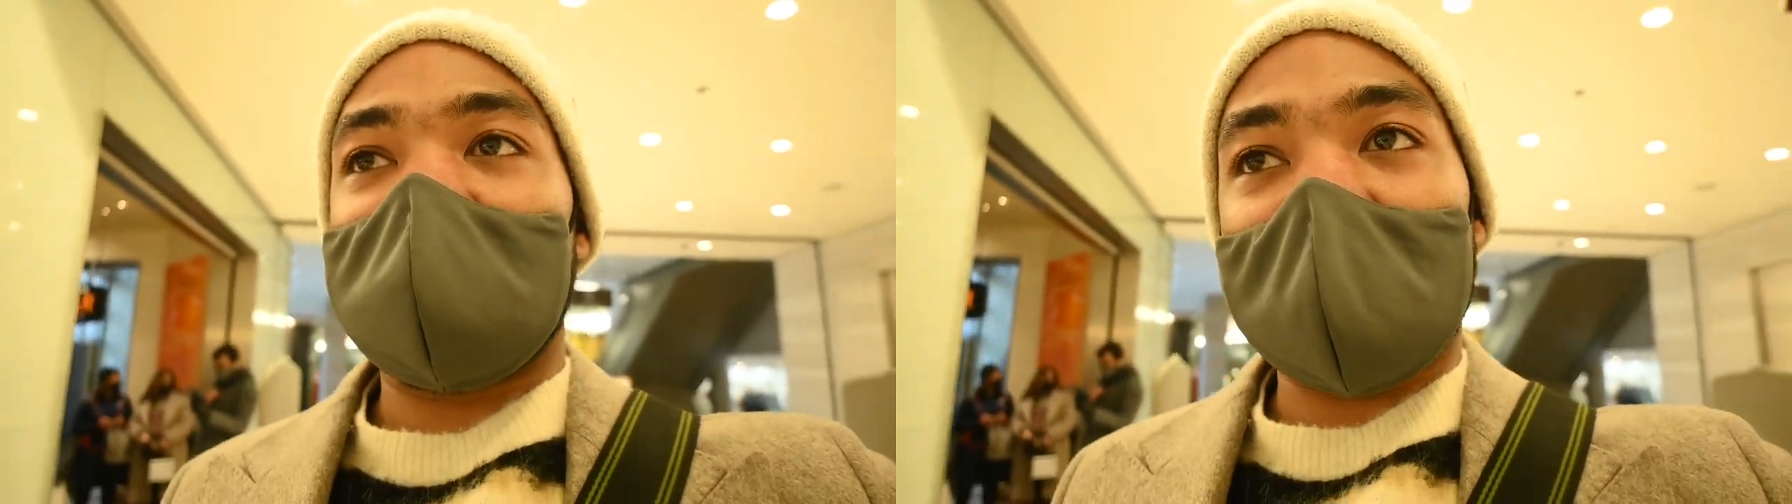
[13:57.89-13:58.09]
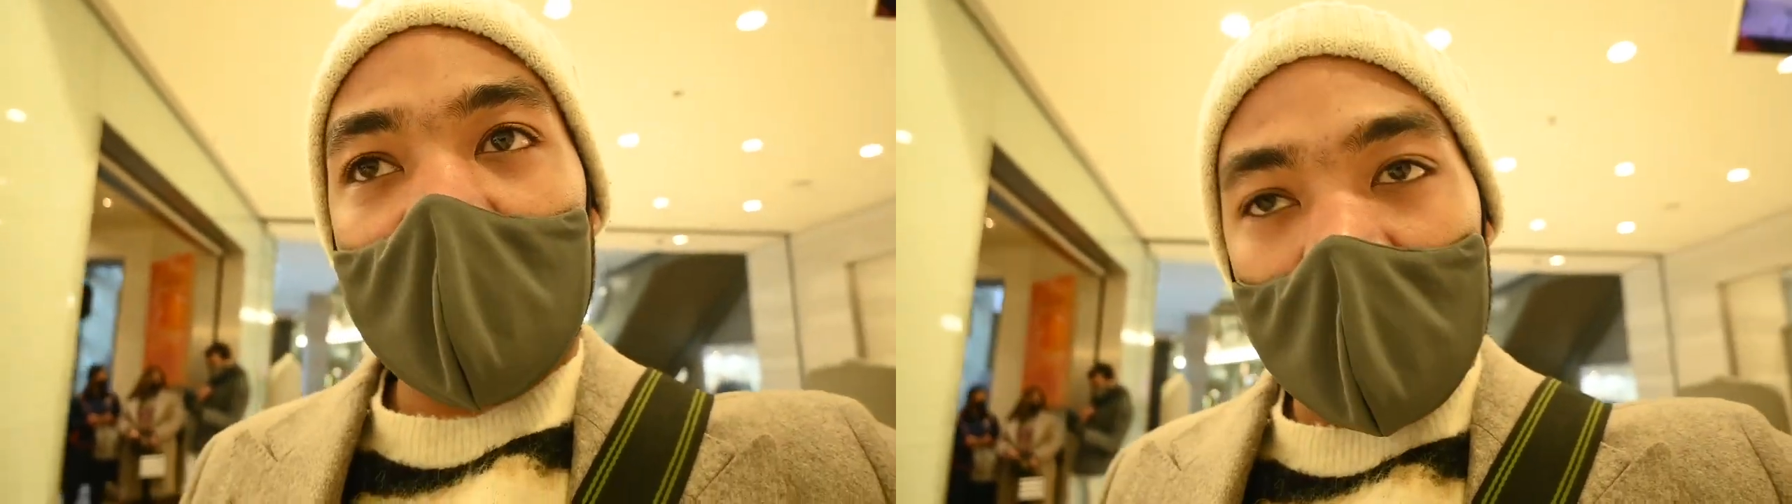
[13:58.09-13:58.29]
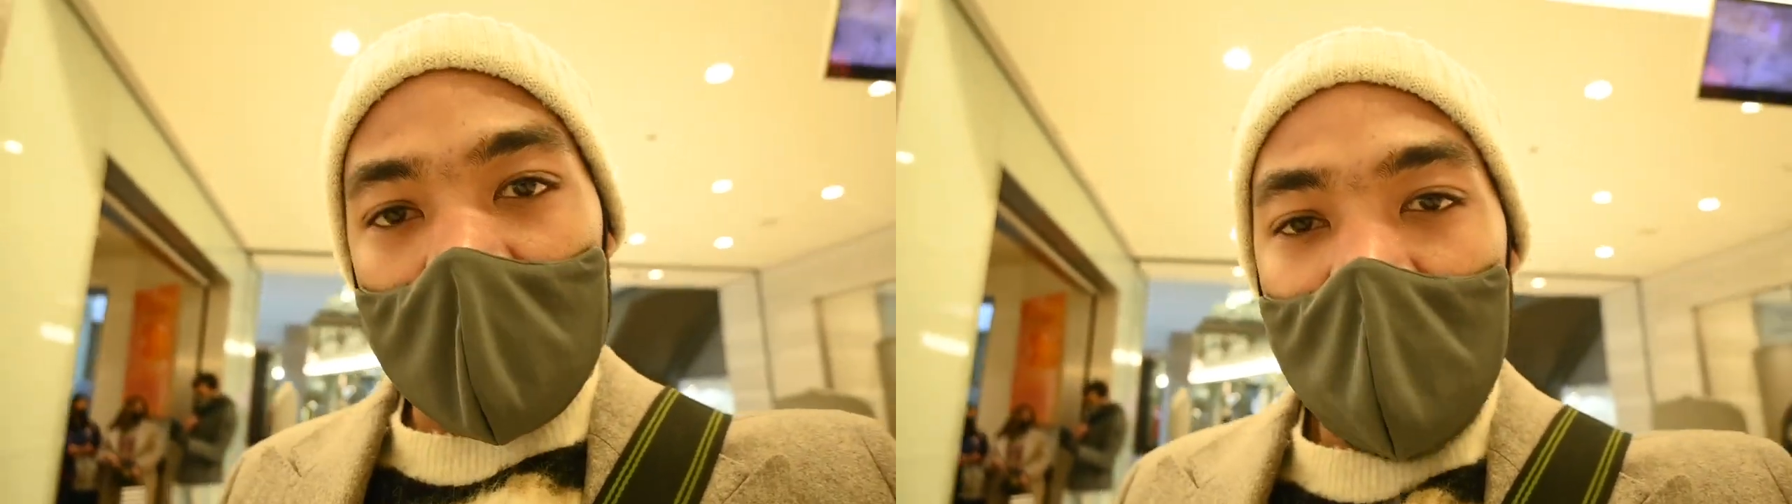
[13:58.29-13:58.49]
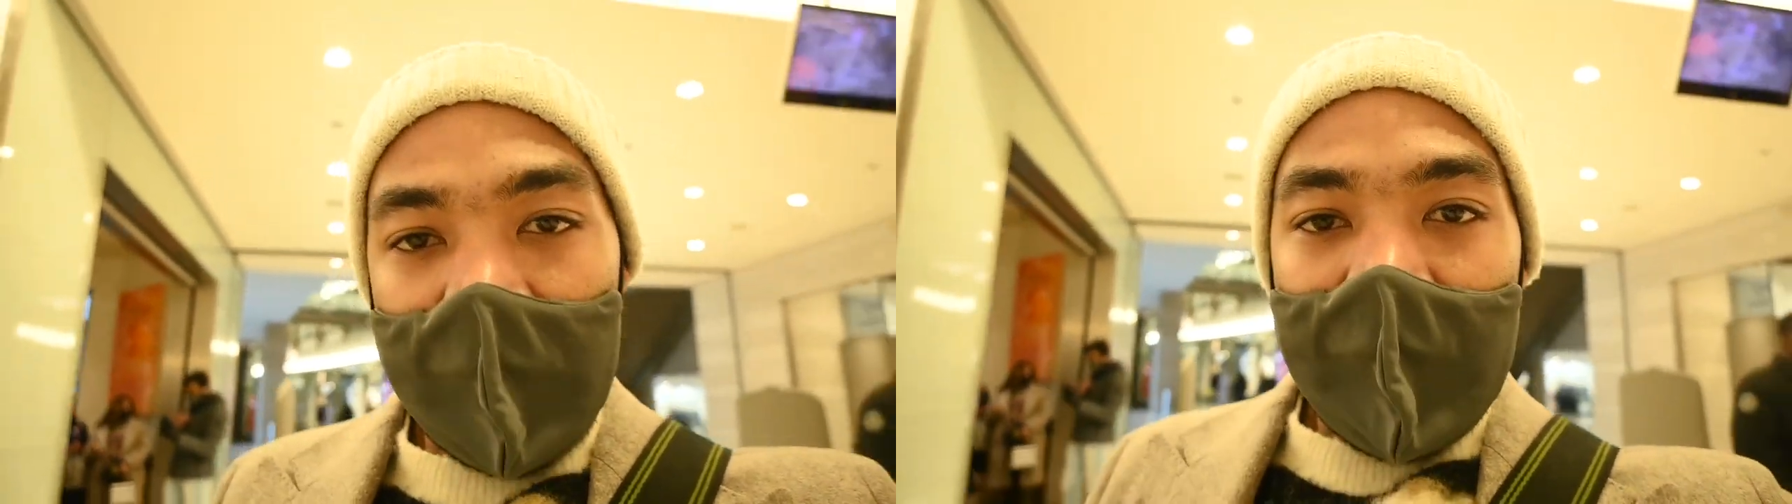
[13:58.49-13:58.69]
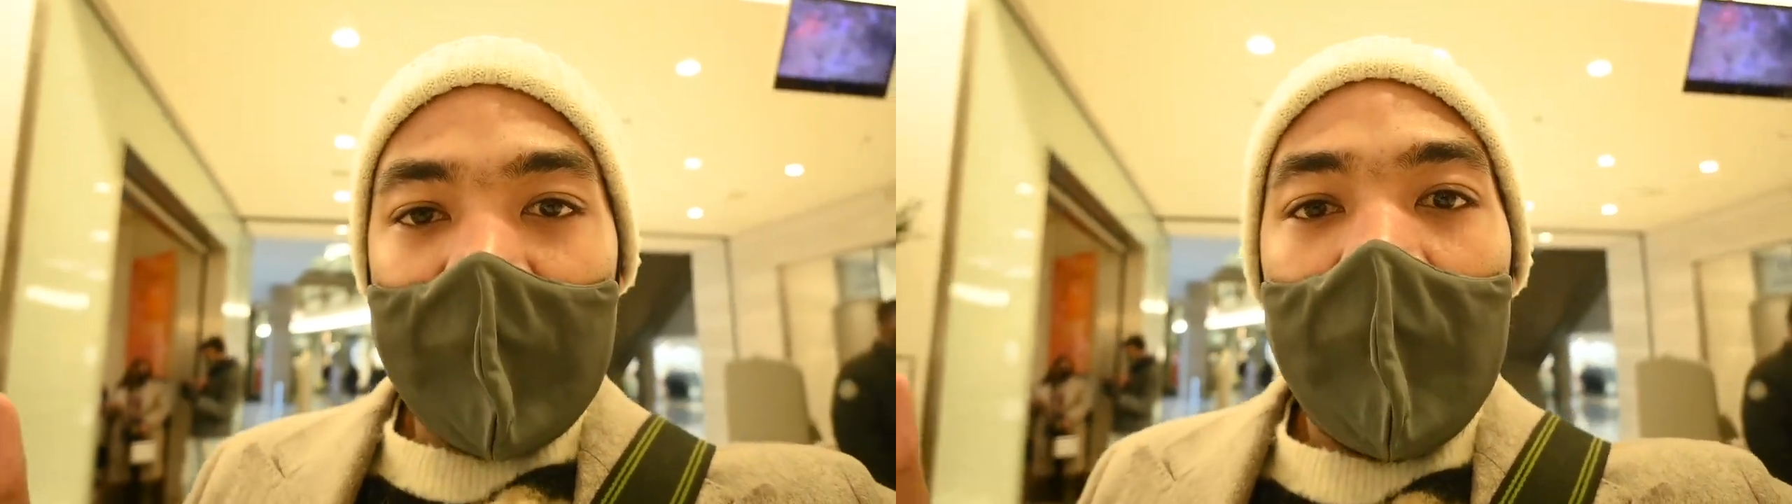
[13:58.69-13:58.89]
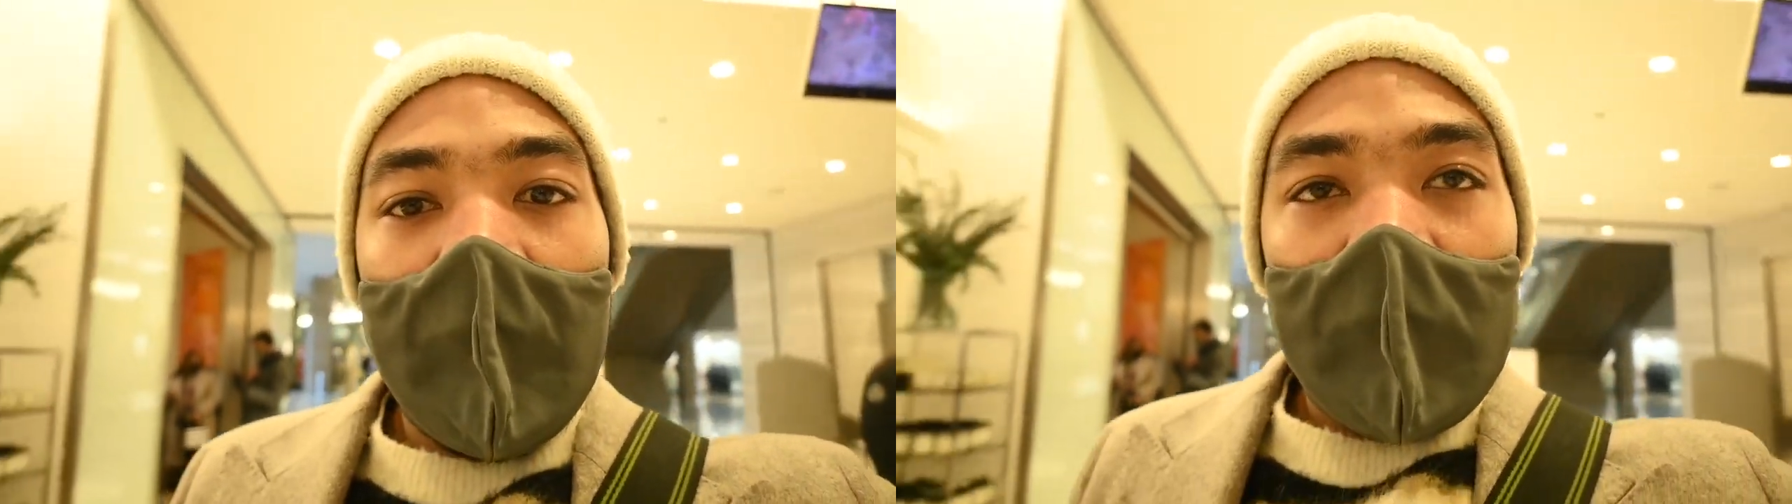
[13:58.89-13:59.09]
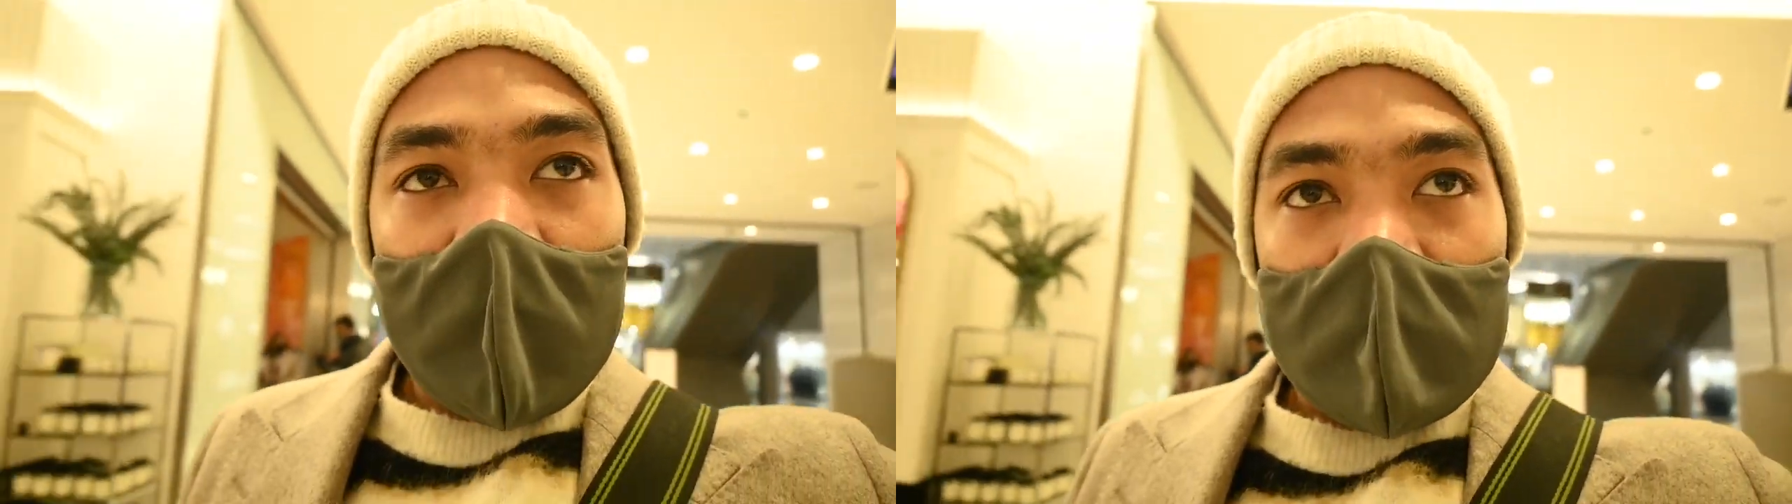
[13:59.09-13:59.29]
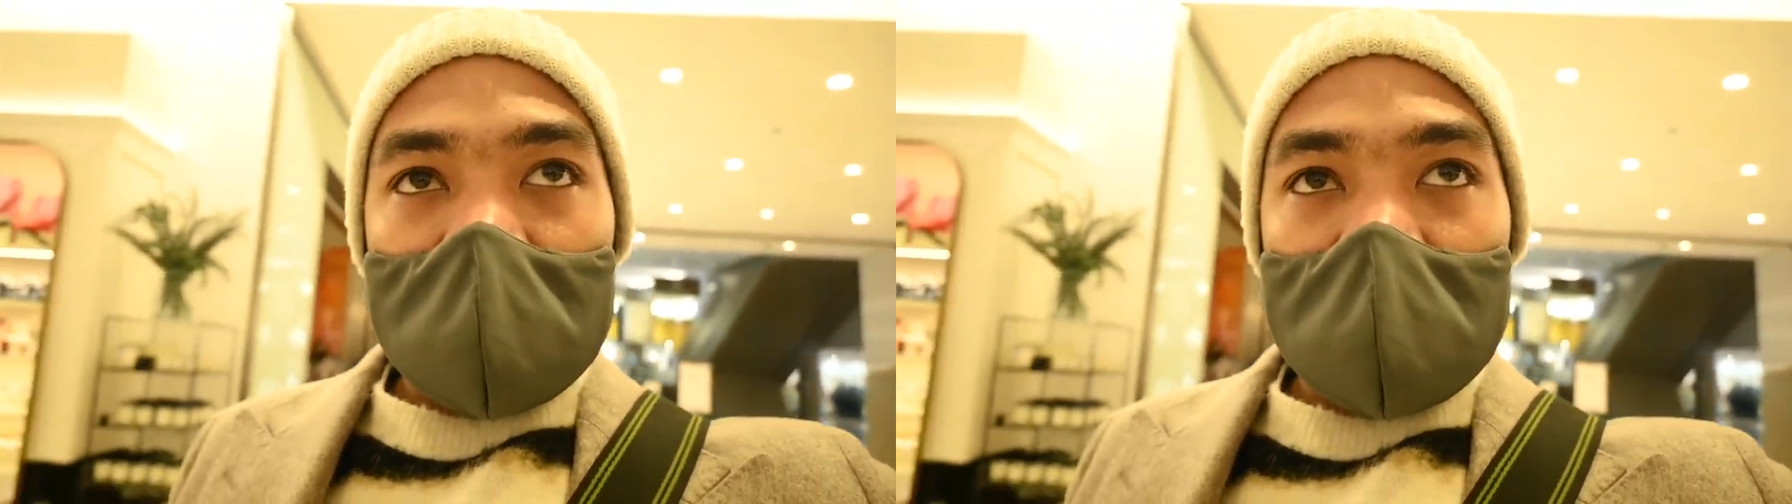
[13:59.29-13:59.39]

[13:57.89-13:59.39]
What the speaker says: So I'll